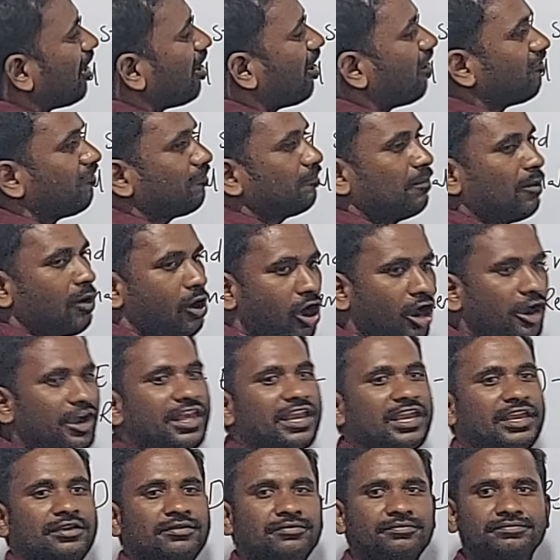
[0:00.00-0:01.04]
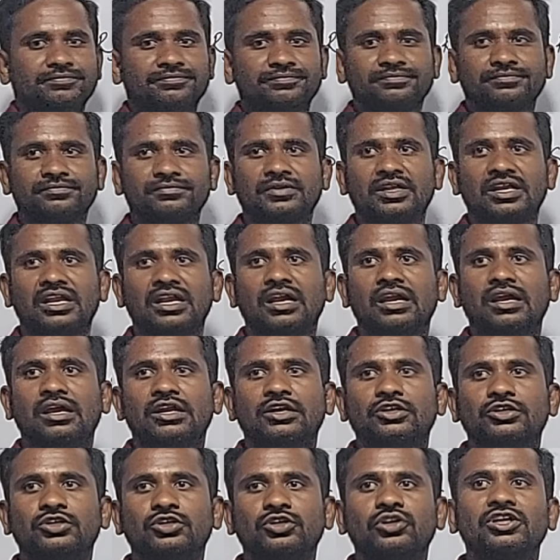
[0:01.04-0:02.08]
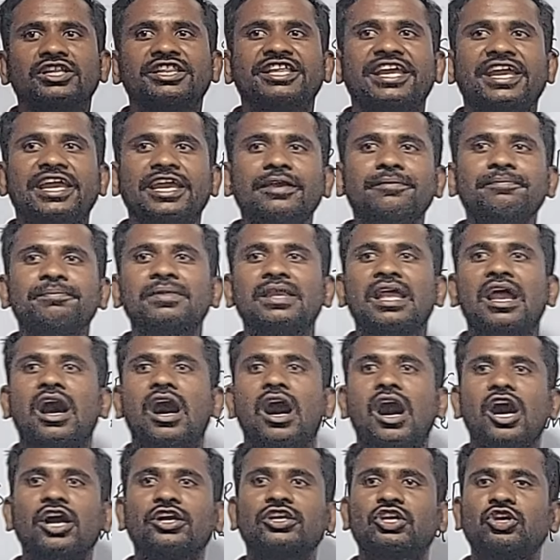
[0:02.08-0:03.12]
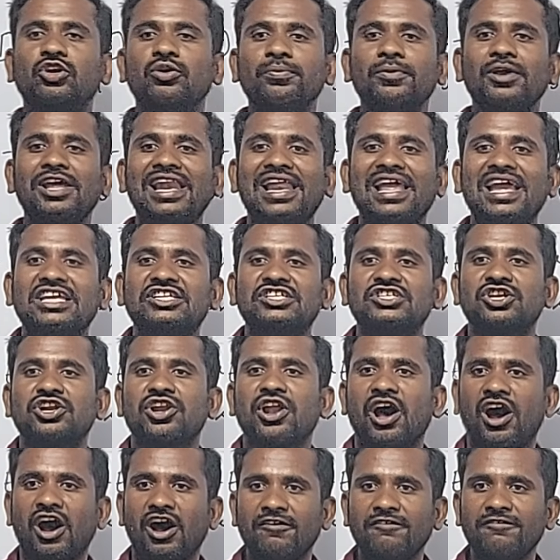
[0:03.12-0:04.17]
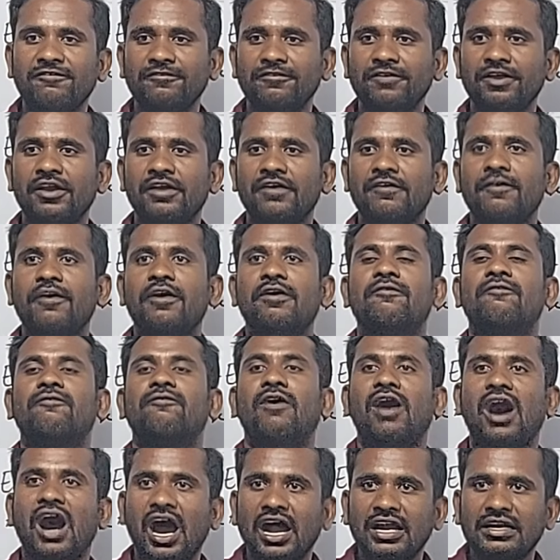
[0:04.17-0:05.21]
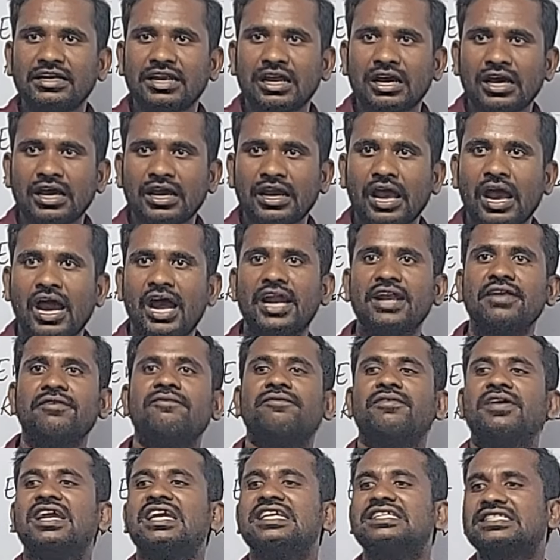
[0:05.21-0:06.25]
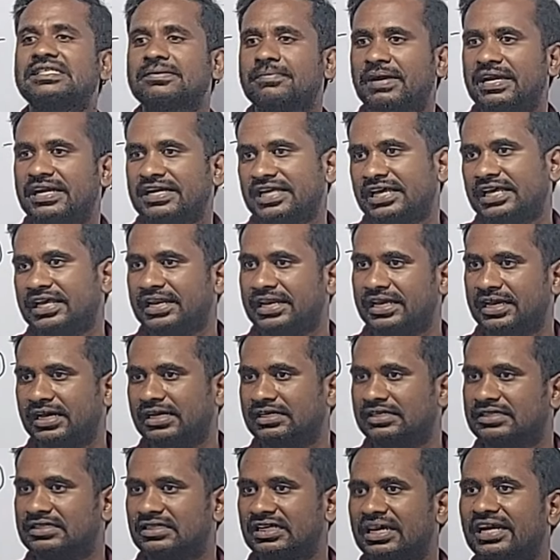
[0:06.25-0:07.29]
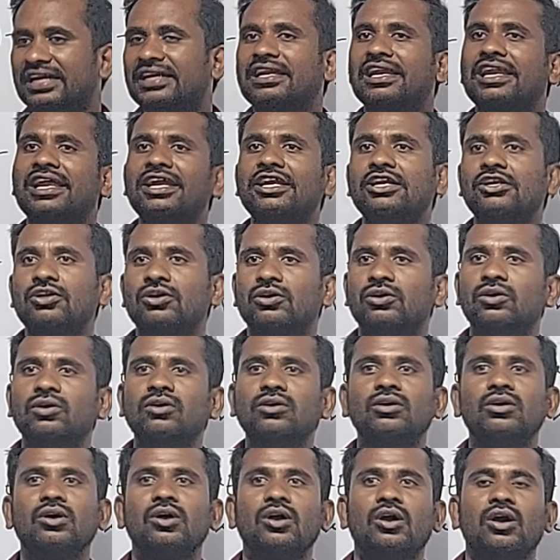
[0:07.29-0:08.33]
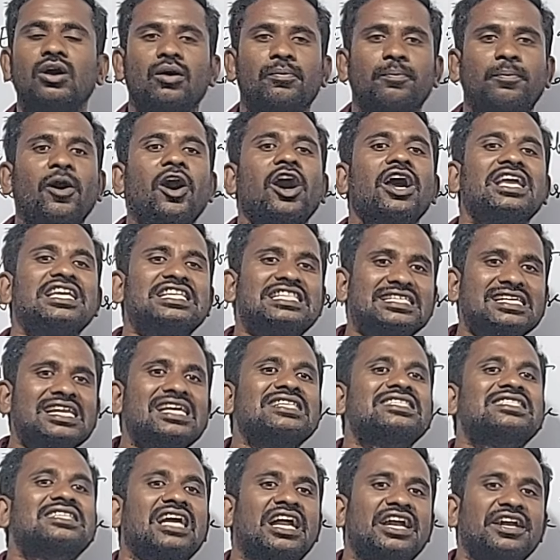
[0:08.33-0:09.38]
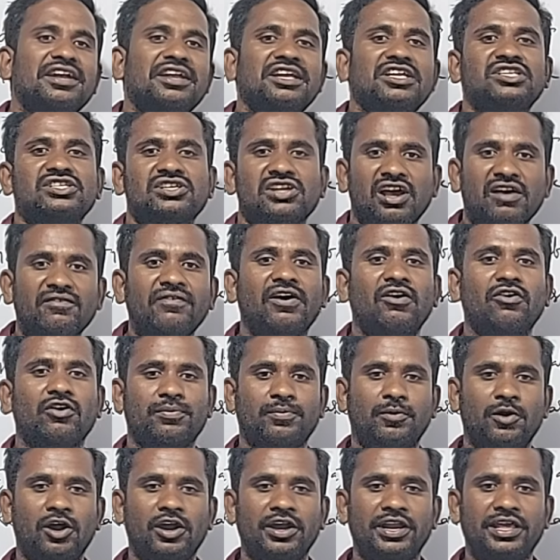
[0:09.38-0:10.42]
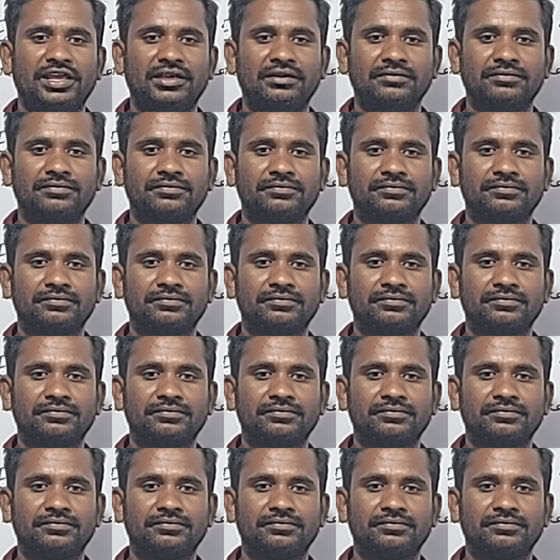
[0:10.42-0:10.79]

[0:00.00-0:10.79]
of body due to the accumulation of water and waste materials. It lead to poisonous condition of our body.